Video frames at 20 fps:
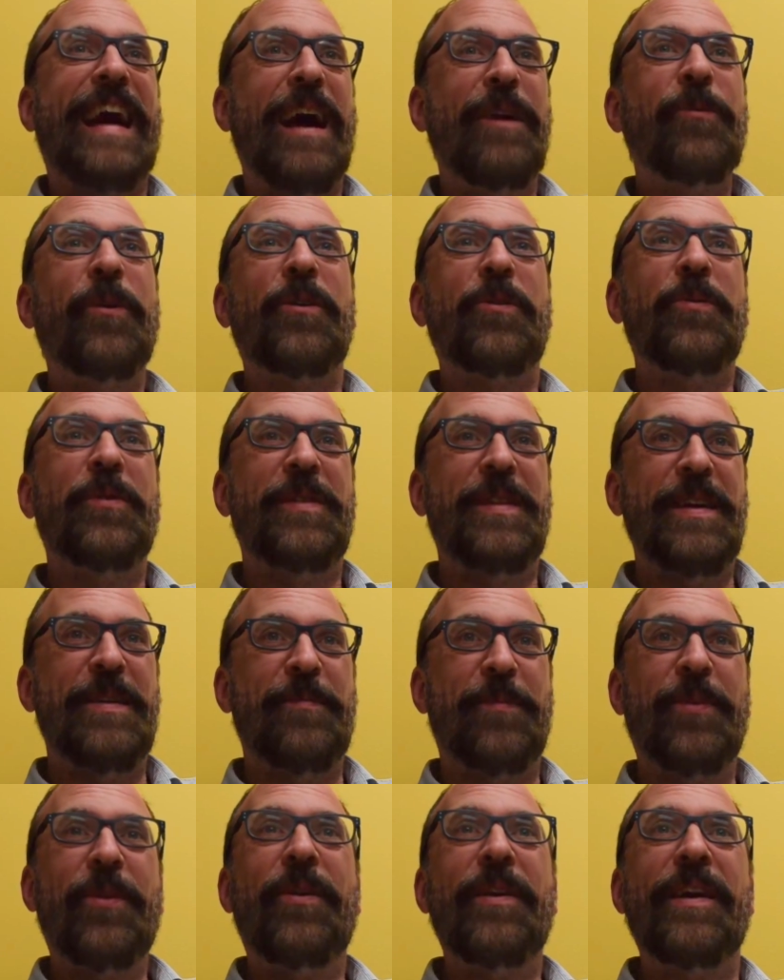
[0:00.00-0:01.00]
I work with the
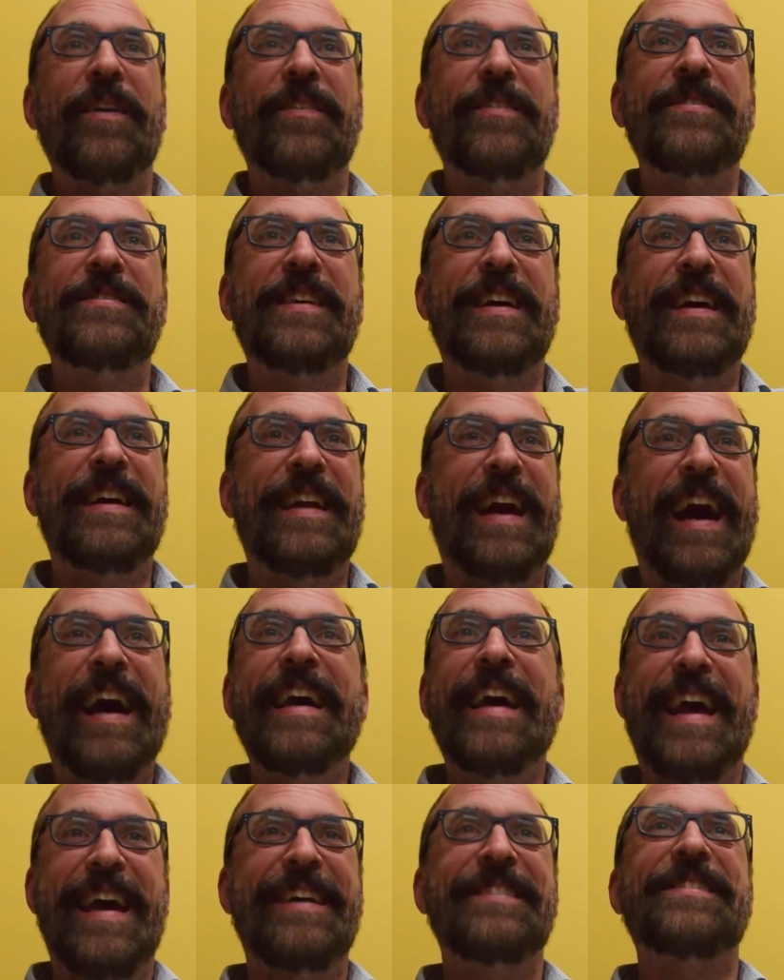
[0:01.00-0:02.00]
employers and I
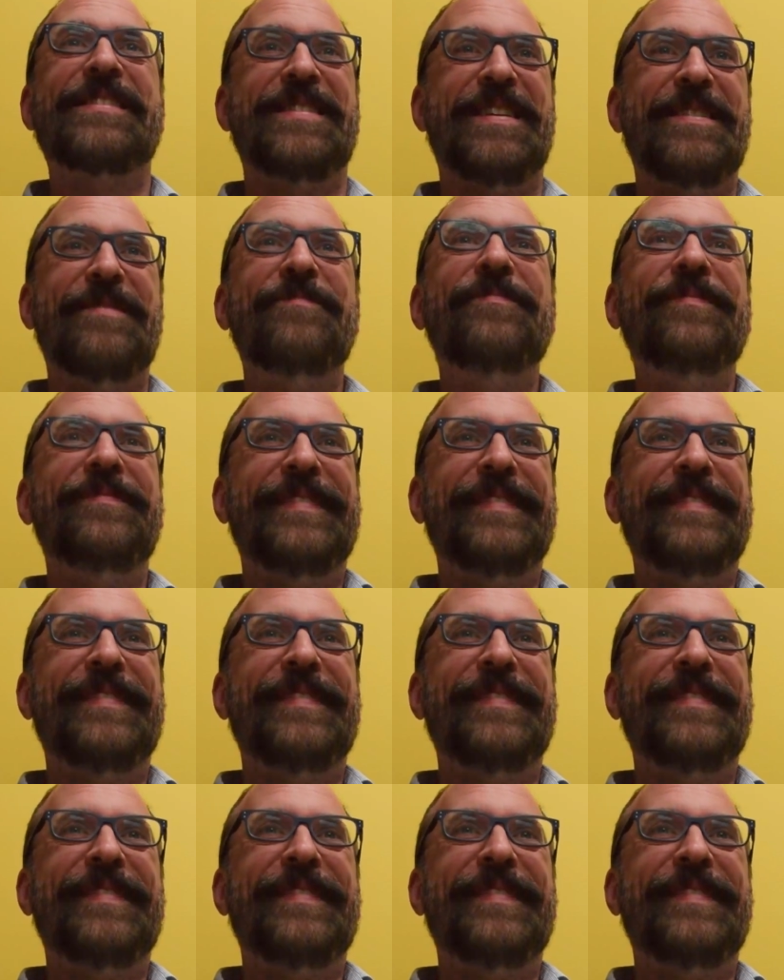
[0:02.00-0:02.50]
ask them,